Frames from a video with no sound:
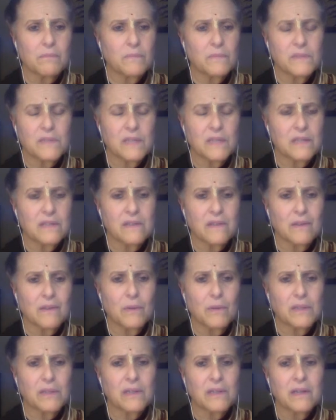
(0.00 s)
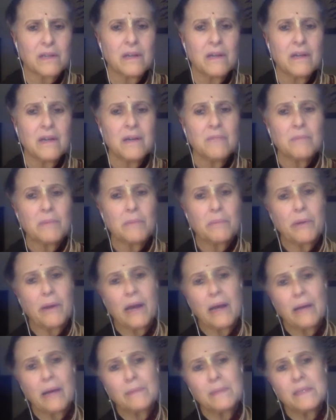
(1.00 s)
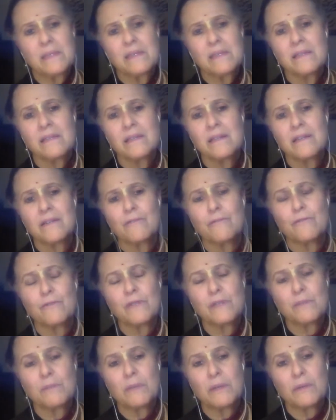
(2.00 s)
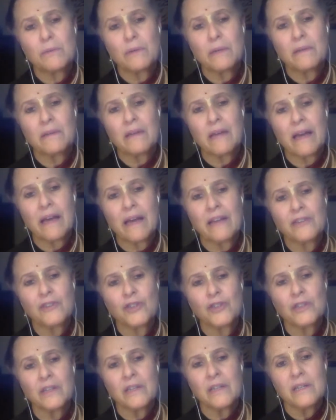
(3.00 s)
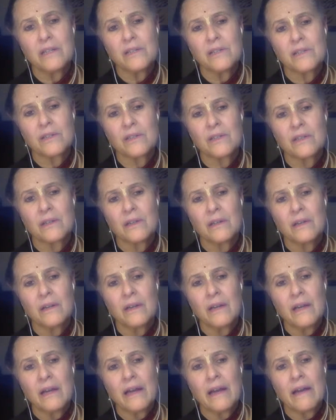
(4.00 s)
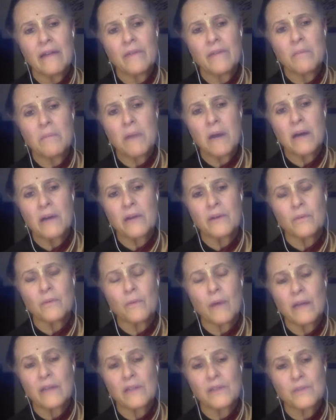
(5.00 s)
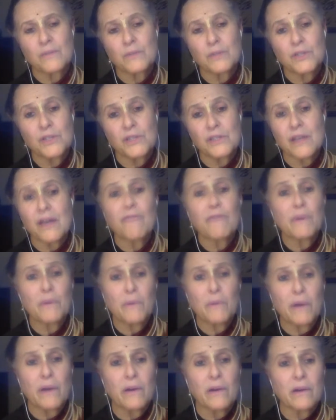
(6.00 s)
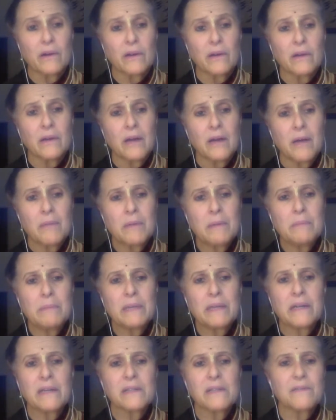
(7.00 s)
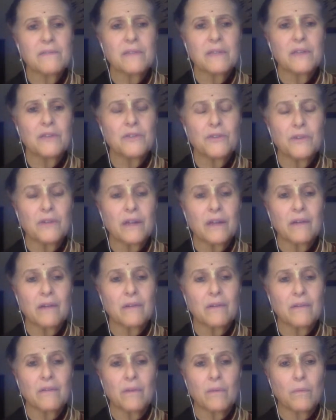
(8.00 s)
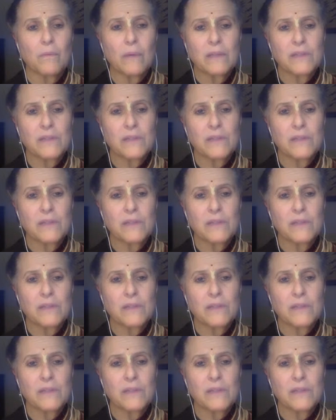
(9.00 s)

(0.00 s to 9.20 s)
cities in the West. But perhaps this is the difference between the ancient East and the modern West, which is everywhere. I mean, because of the internet, the